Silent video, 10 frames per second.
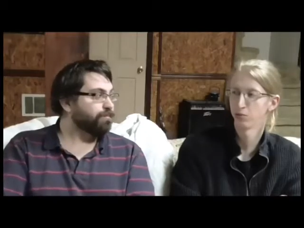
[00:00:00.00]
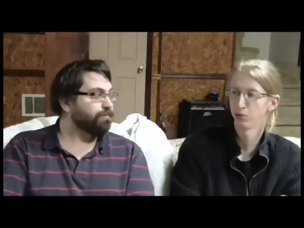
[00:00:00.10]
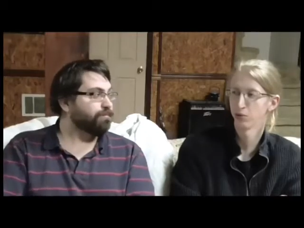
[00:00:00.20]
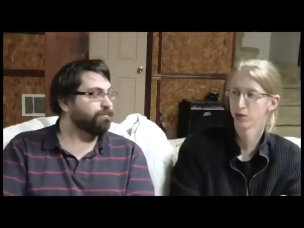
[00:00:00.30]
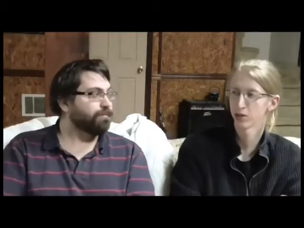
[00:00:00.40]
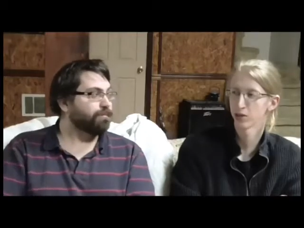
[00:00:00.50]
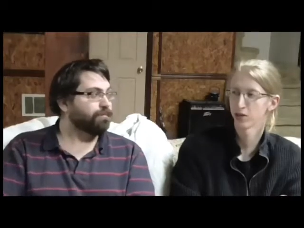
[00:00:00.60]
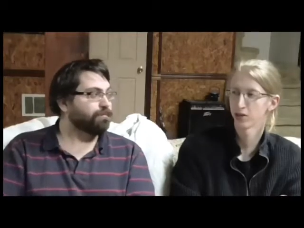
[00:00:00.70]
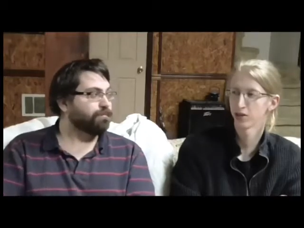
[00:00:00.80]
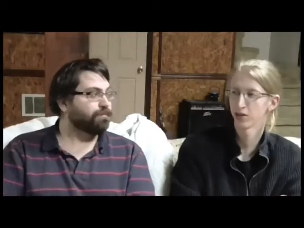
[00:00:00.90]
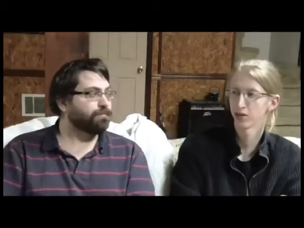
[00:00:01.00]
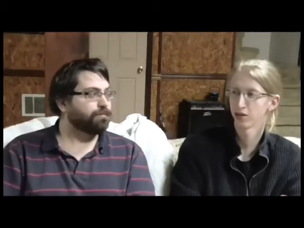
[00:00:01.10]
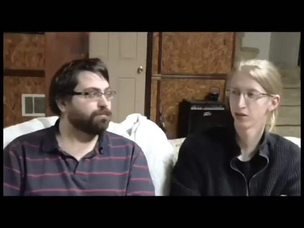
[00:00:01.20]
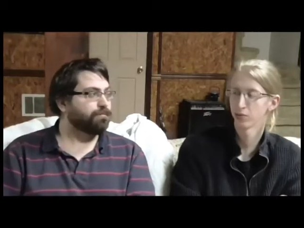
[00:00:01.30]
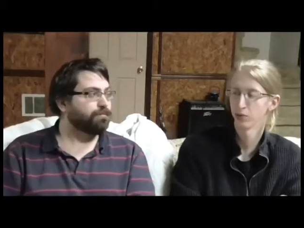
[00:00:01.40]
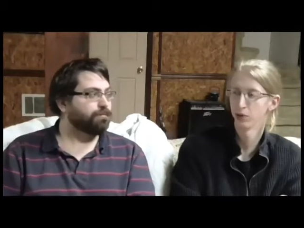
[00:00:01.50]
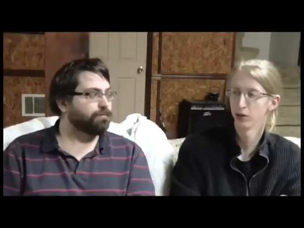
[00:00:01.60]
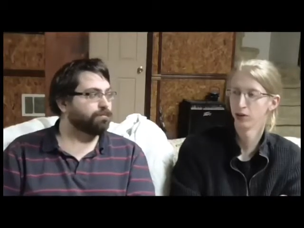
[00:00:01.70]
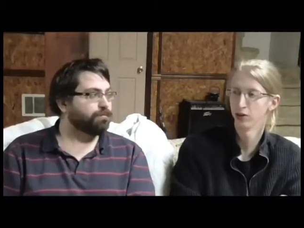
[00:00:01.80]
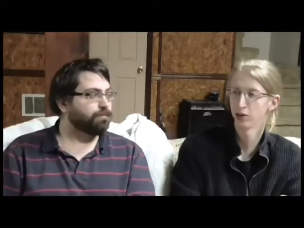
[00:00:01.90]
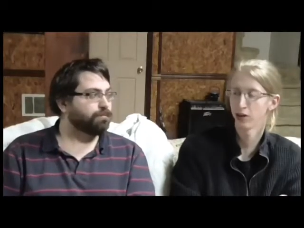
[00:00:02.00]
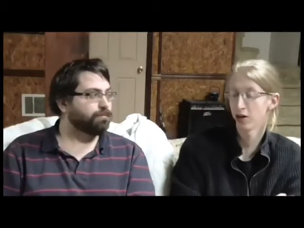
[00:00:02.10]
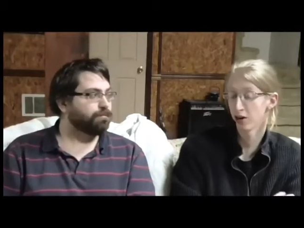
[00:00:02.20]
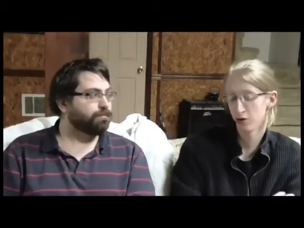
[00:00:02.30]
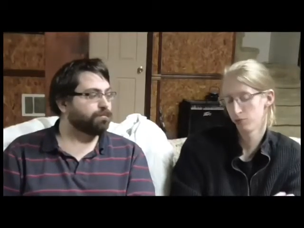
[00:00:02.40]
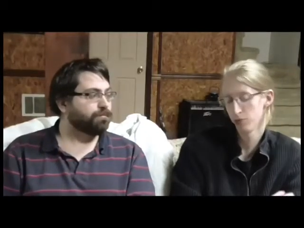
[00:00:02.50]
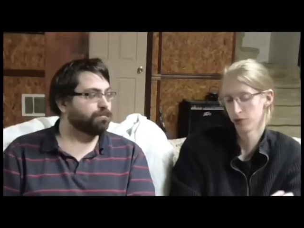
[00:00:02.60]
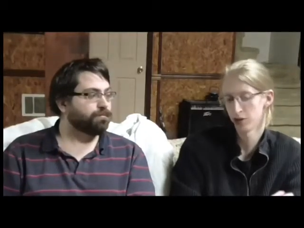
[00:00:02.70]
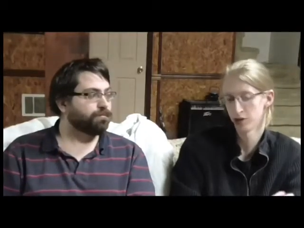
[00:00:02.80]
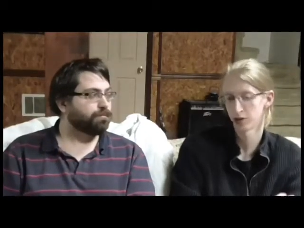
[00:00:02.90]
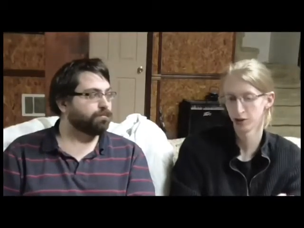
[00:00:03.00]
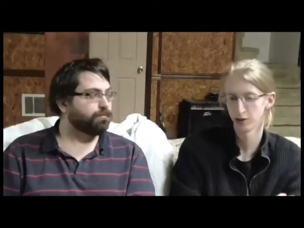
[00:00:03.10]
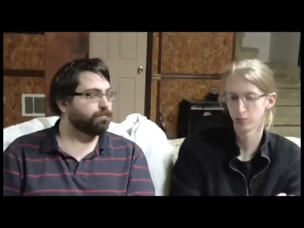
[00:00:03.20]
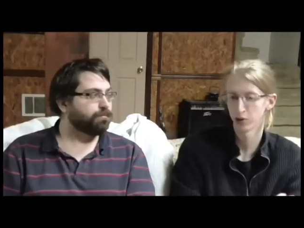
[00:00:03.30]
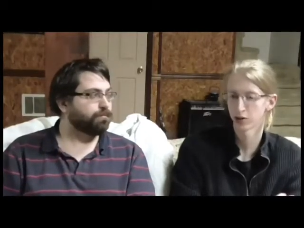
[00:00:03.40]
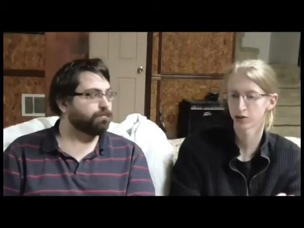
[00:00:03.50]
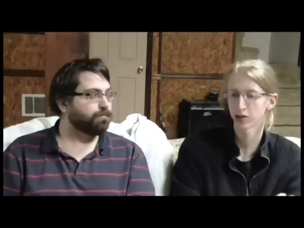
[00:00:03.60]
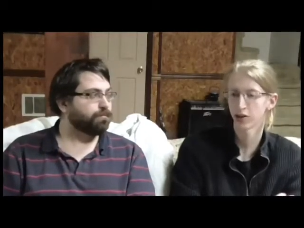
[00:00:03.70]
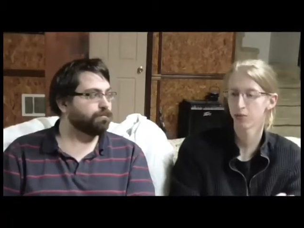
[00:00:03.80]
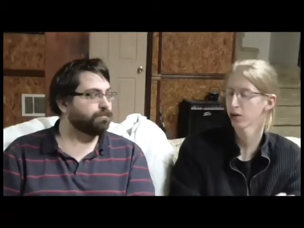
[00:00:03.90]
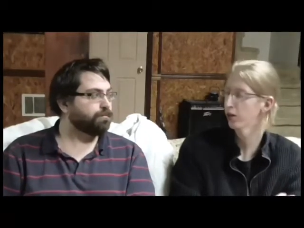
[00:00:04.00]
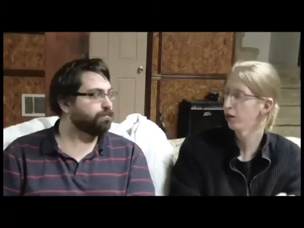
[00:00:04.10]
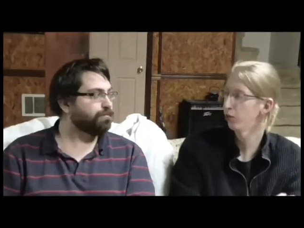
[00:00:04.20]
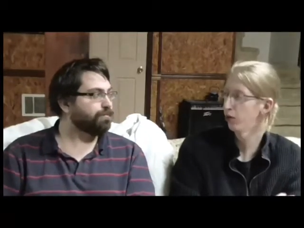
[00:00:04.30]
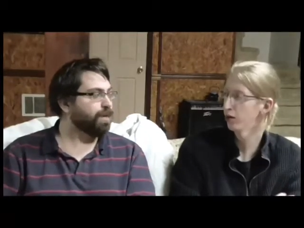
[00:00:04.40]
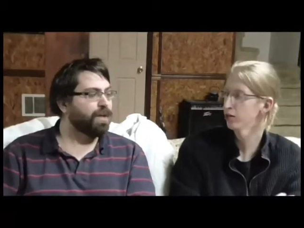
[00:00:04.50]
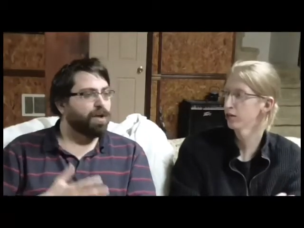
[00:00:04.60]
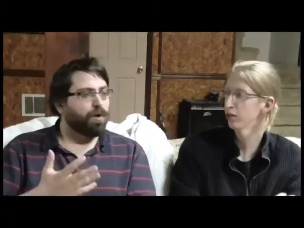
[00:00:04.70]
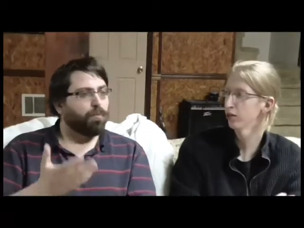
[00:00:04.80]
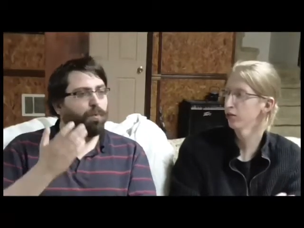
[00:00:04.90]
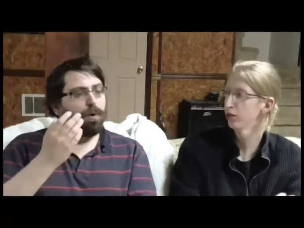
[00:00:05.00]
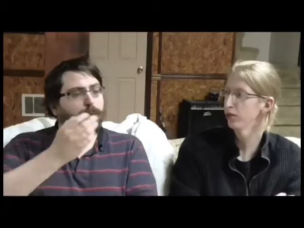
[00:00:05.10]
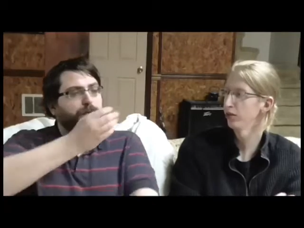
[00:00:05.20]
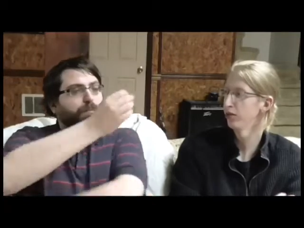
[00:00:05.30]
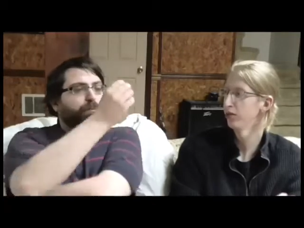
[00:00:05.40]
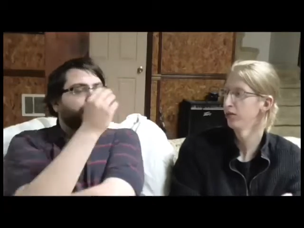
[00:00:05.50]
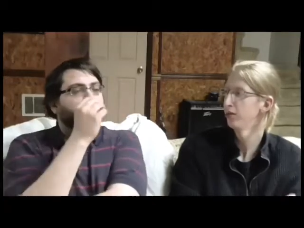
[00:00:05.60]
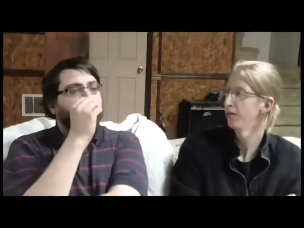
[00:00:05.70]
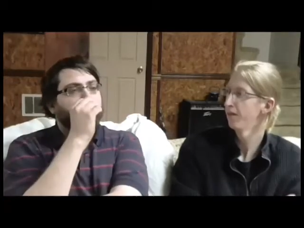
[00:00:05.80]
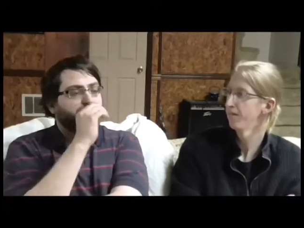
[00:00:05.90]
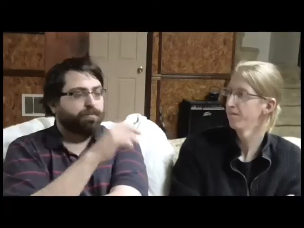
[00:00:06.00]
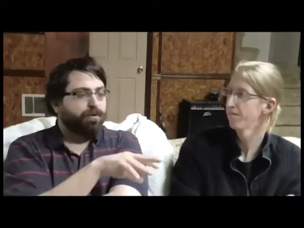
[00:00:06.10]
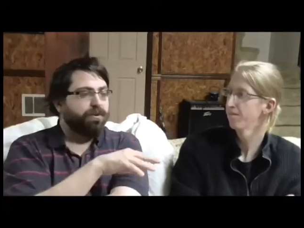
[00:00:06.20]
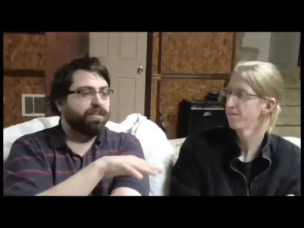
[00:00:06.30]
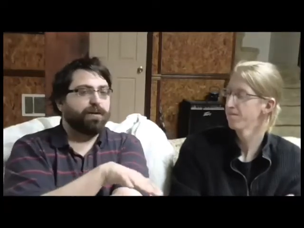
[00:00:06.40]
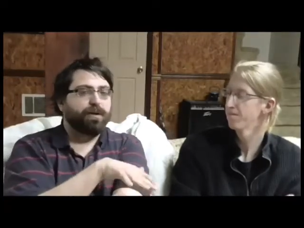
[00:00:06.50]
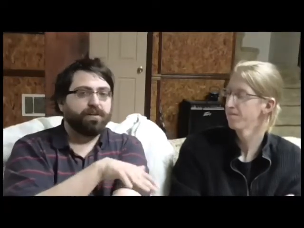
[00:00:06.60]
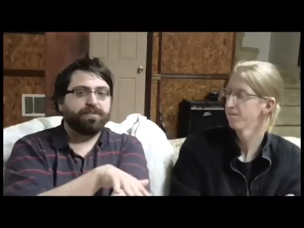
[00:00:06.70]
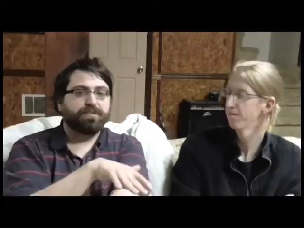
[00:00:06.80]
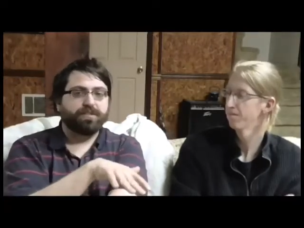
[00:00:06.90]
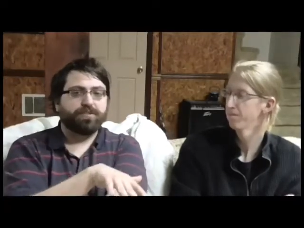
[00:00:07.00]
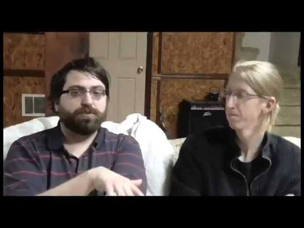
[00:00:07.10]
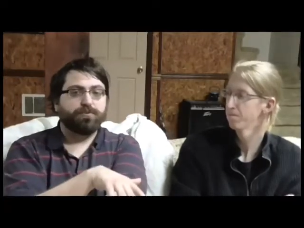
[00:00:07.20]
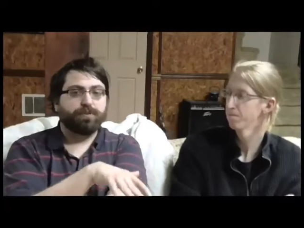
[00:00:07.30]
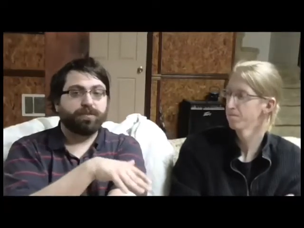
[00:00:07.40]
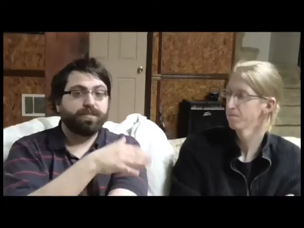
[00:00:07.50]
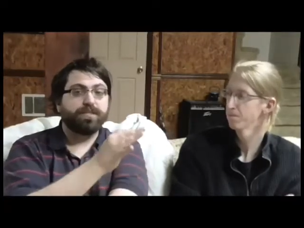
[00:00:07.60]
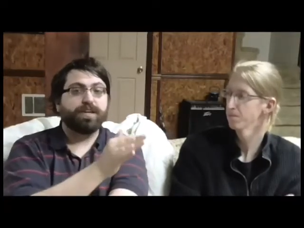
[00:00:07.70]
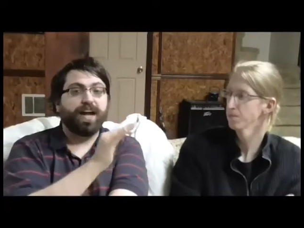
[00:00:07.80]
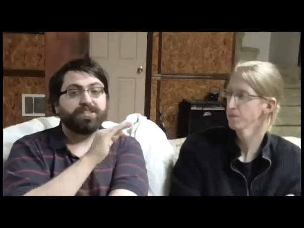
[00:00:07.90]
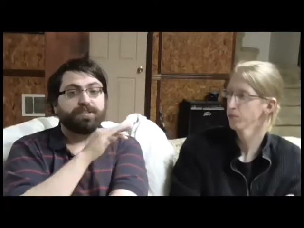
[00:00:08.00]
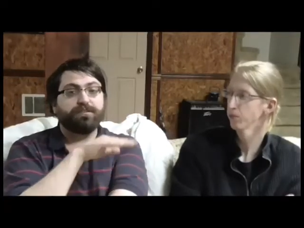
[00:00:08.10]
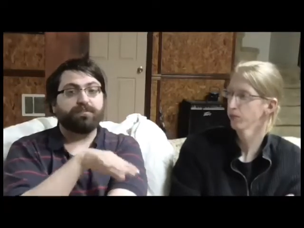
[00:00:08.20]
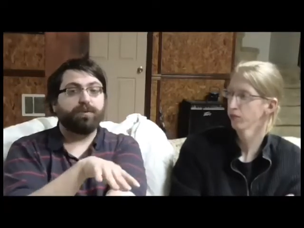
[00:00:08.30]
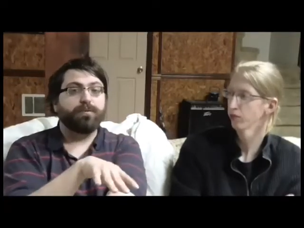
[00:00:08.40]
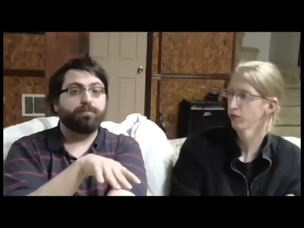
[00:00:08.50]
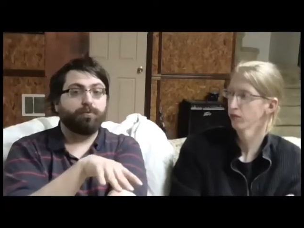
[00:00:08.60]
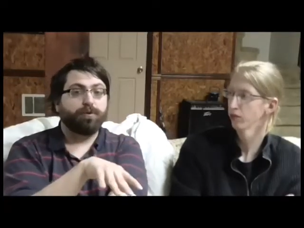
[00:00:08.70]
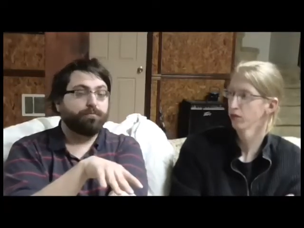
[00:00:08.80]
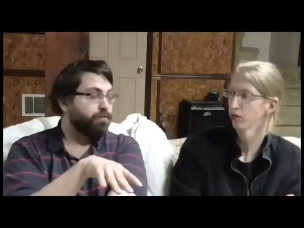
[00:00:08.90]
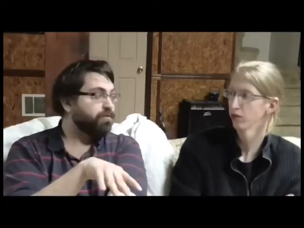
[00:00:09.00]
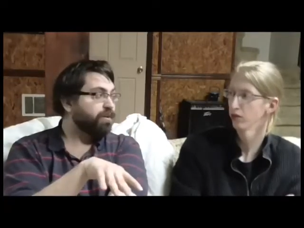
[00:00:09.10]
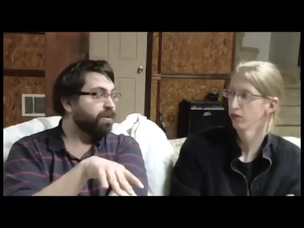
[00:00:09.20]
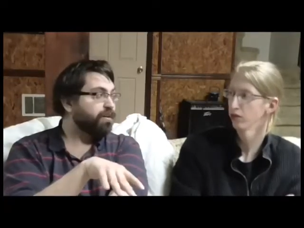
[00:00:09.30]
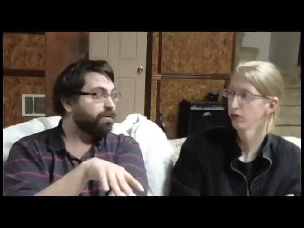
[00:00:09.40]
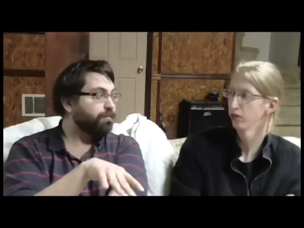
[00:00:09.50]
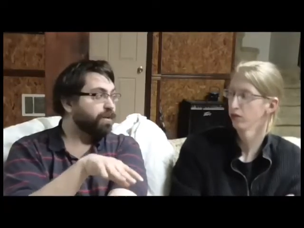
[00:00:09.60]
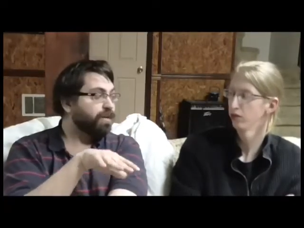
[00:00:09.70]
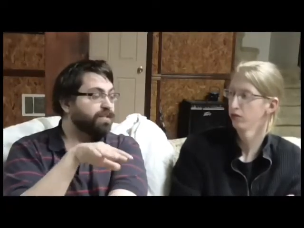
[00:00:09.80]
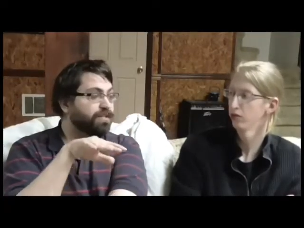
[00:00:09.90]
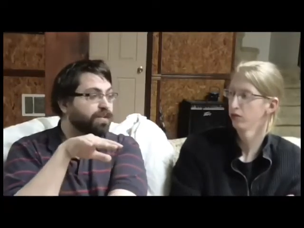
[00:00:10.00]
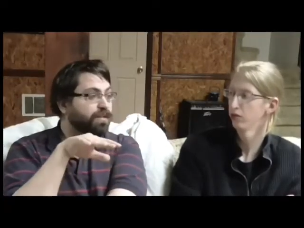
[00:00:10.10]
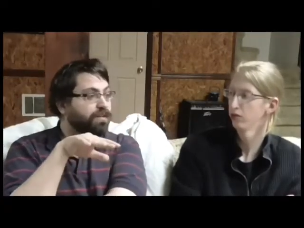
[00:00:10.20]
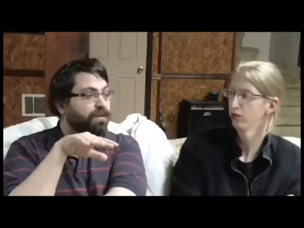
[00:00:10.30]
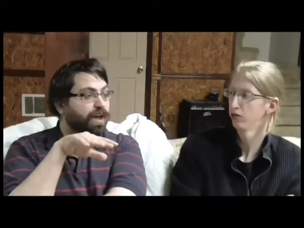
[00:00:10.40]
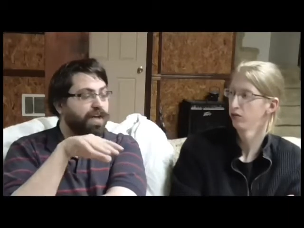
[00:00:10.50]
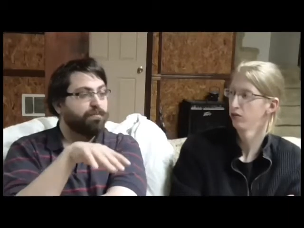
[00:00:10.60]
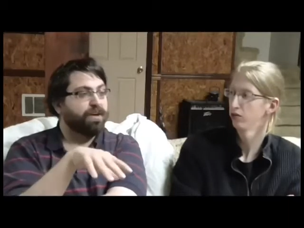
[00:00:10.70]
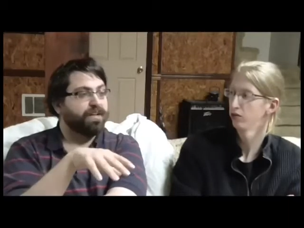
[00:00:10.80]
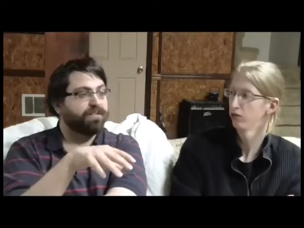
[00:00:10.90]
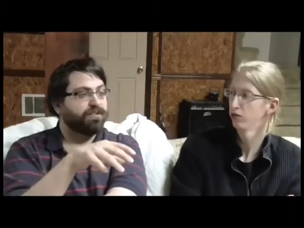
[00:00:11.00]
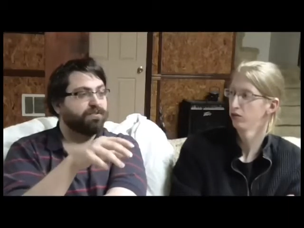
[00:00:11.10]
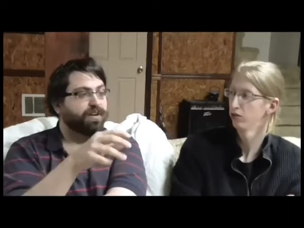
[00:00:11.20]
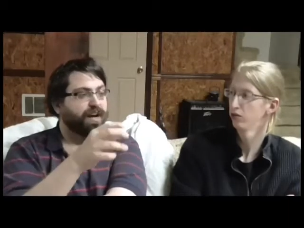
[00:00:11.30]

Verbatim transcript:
Speaker 1: it to be worse. I think it'd be really good, and I, I hope it does good because I, I mean, I kind of want to see another well, one. The,
Speaker 2: well, the important thing about this is too. This is actually a very important movie because anime is still